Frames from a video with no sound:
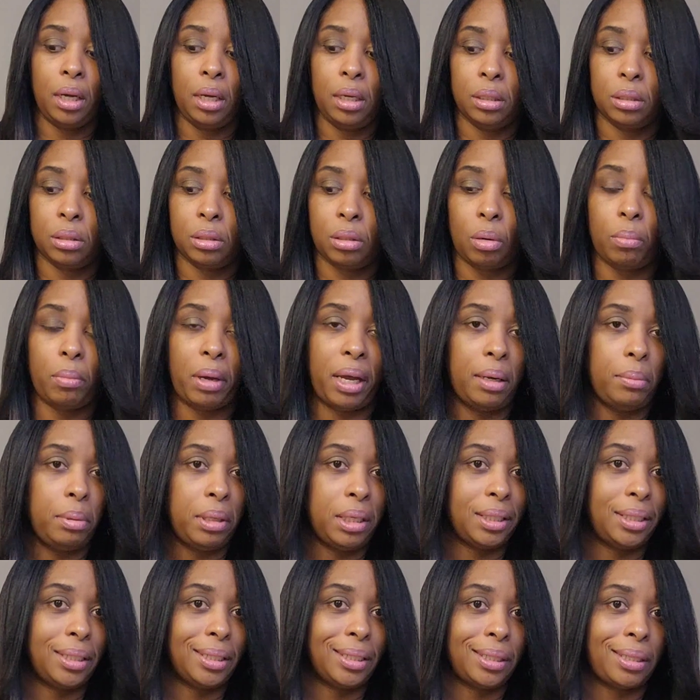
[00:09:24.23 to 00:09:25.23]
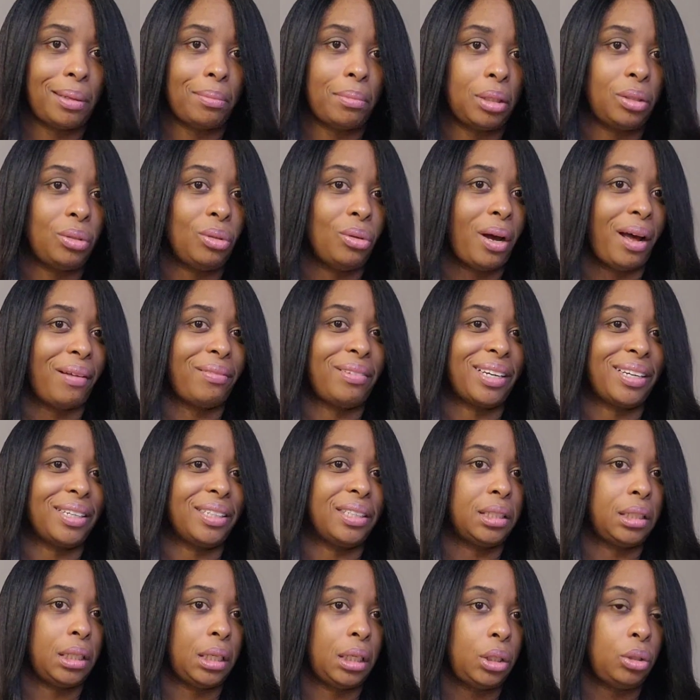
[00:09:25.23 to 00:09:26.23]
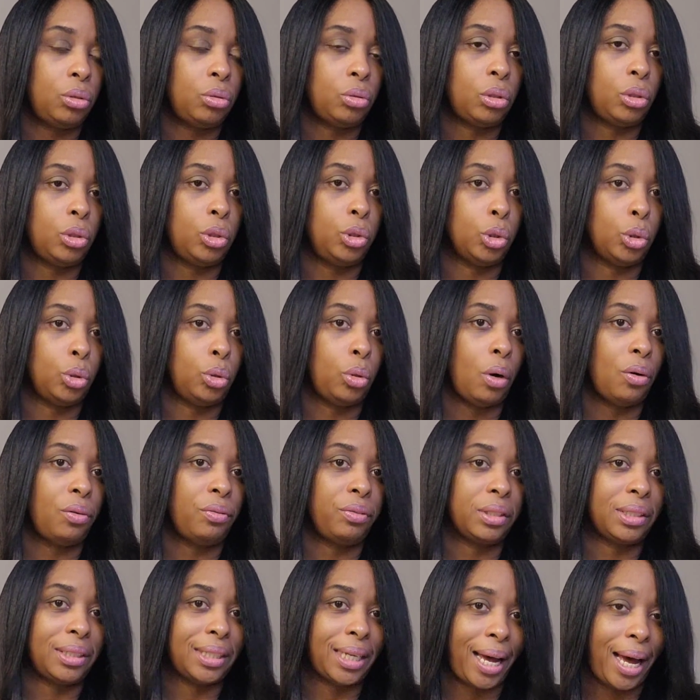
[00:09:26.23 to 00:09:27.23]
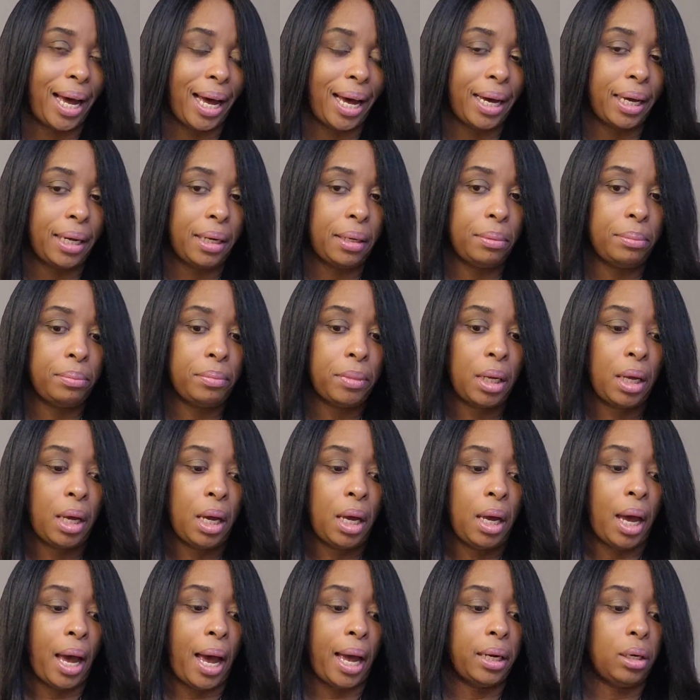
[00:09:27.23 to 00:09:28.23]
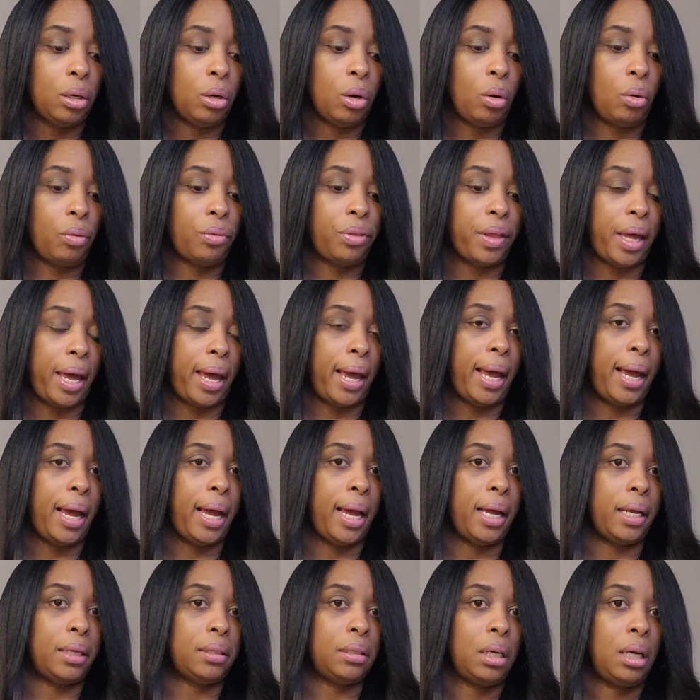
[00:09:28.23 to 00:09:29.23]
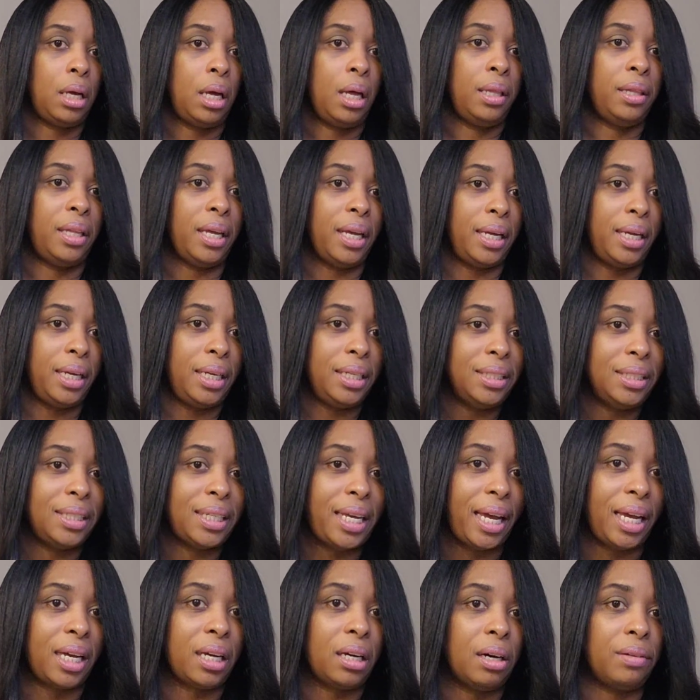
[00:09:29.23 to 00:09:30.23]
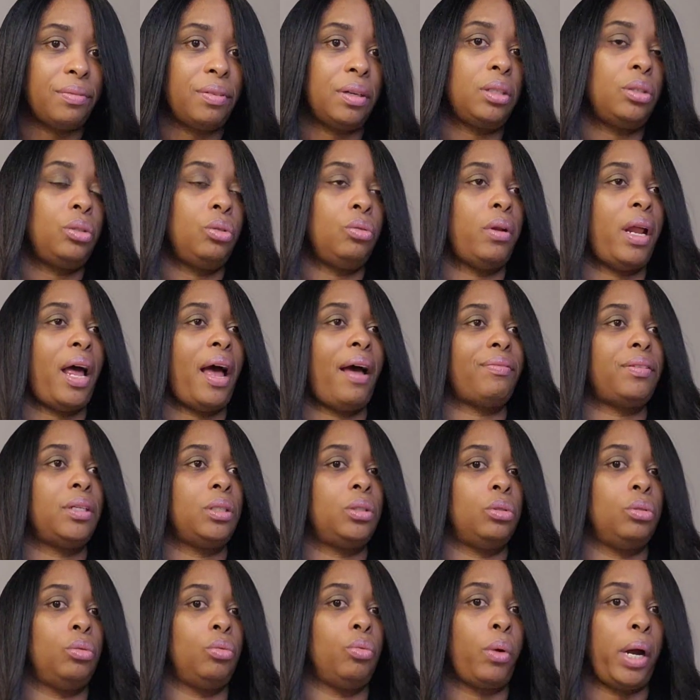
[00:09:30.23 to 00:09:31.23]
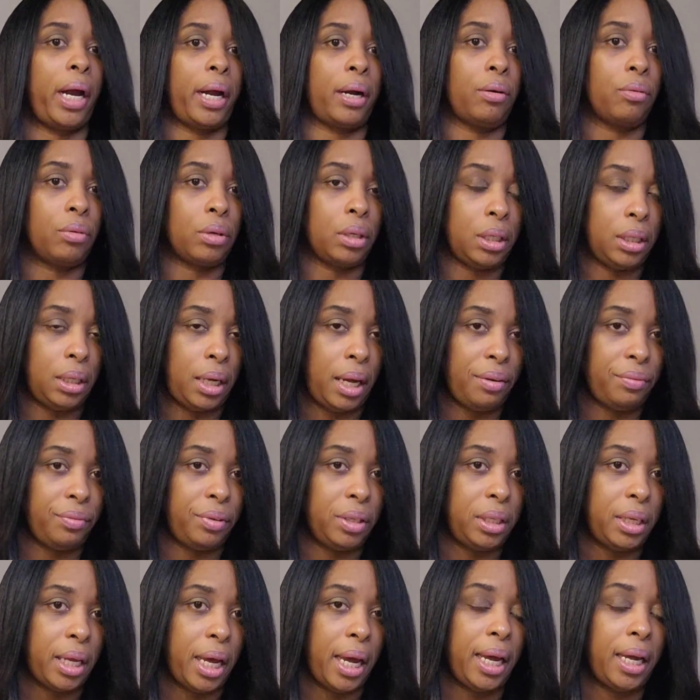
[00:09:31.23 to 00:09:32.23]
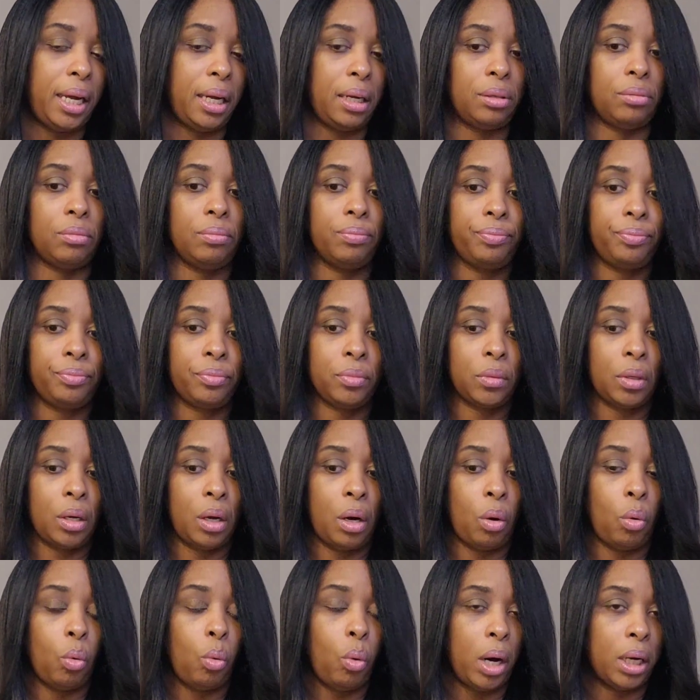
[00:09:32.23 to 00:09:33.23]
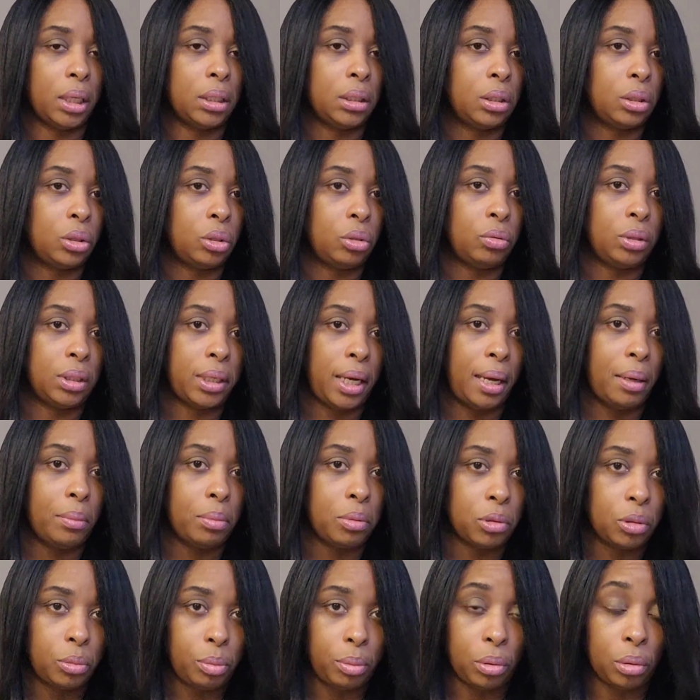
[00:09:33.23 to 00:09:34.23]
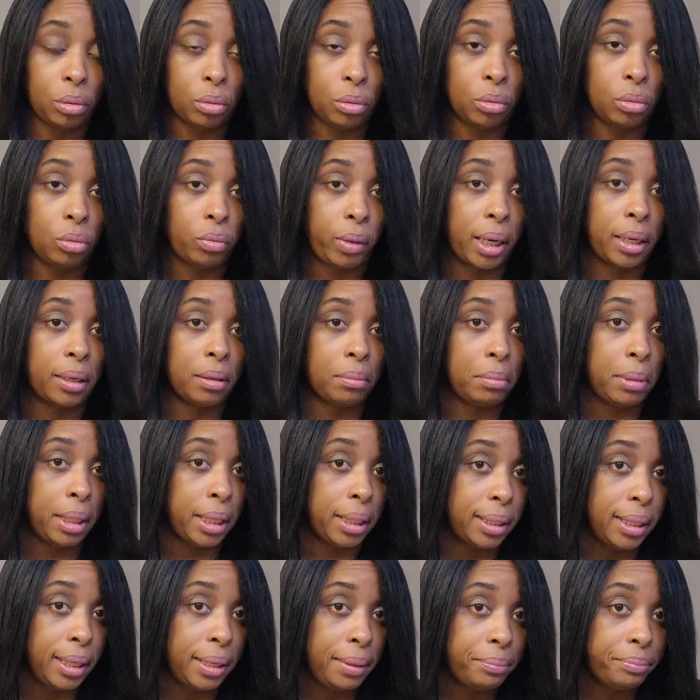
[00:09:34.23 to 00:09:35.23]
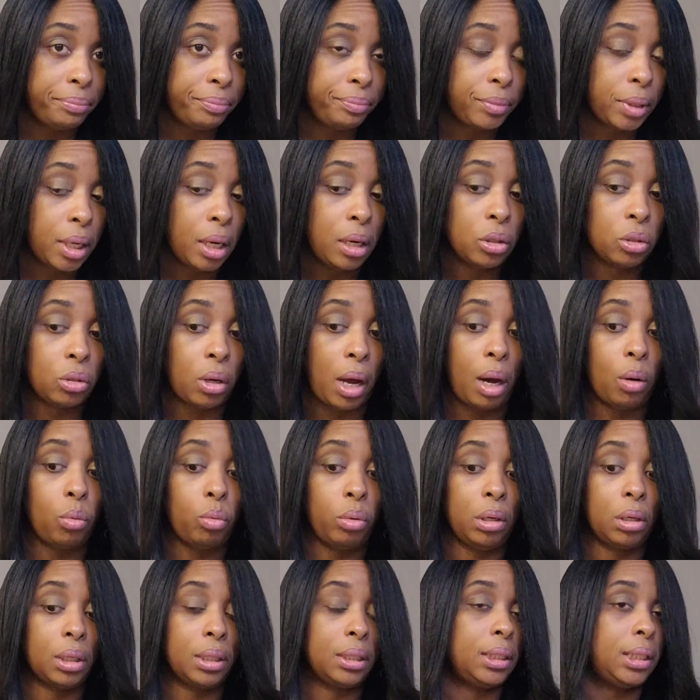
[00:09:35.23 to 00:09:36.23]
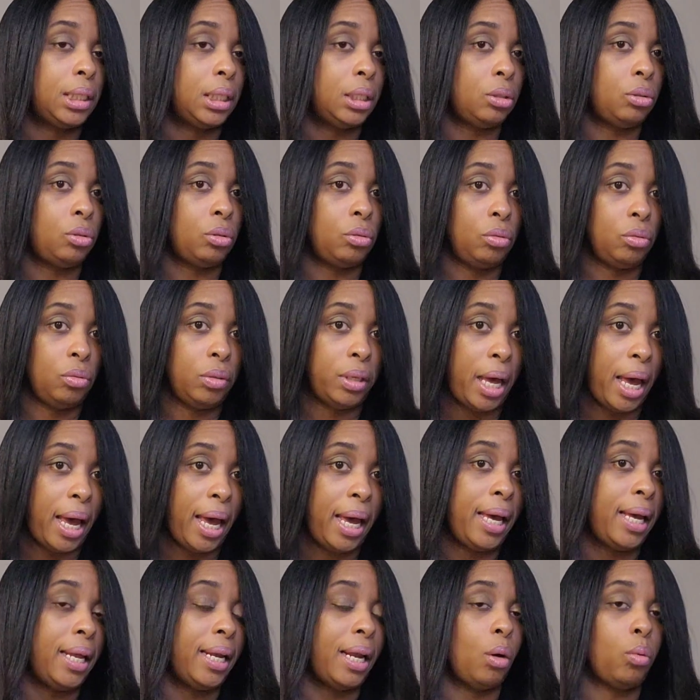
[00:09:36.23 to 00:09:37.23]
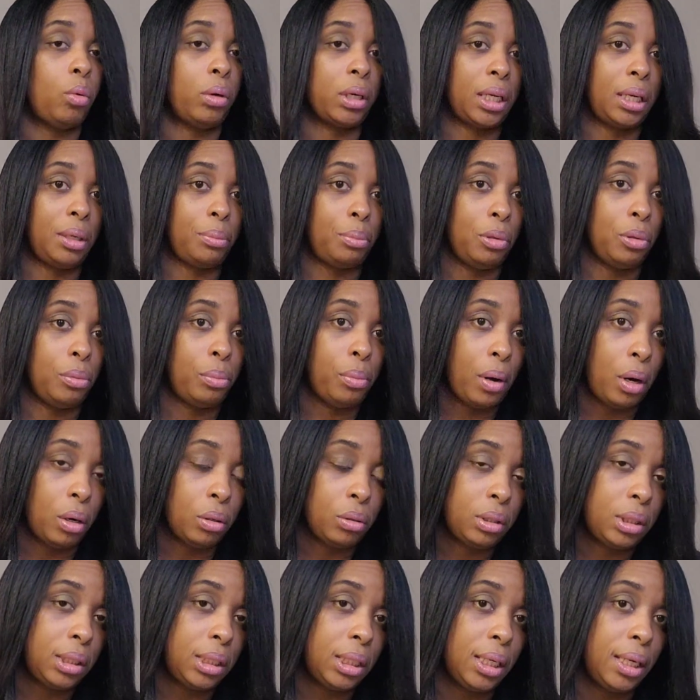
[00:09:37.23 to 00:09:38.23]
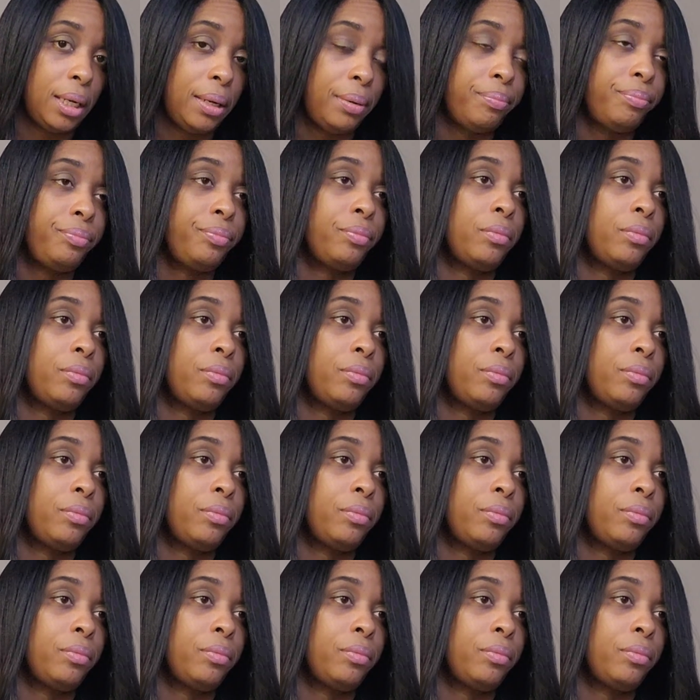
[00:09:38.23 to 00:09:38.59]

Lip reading: So maybe it's just something you have to continue to do over time. I know that the intake of it you have to do regularly every day, 1 to 2 tablespoons recommended. So I will continue to do that, and I will keep you posted.